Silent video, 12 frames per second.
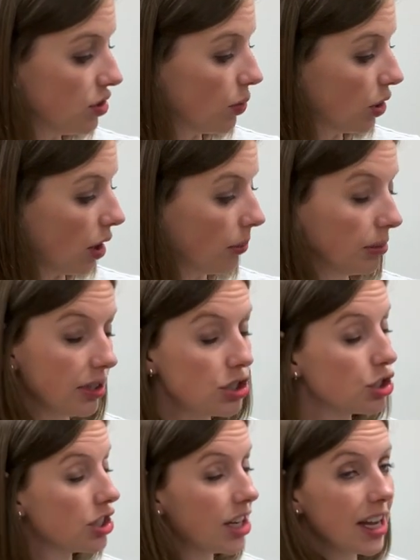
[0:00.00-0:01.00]
to
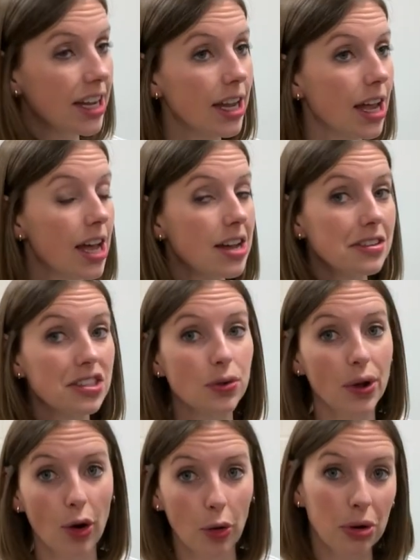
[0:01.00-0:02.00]
accomplish today. So
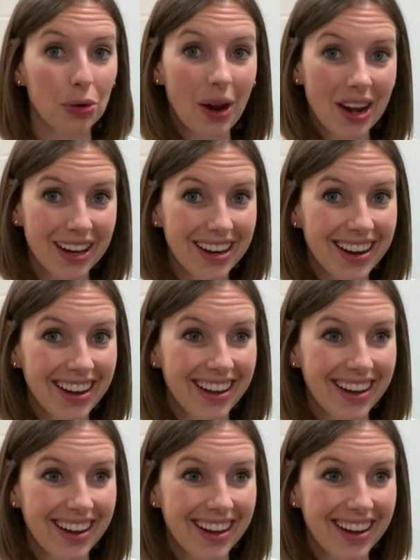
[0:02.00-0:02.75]
I hope you're ready.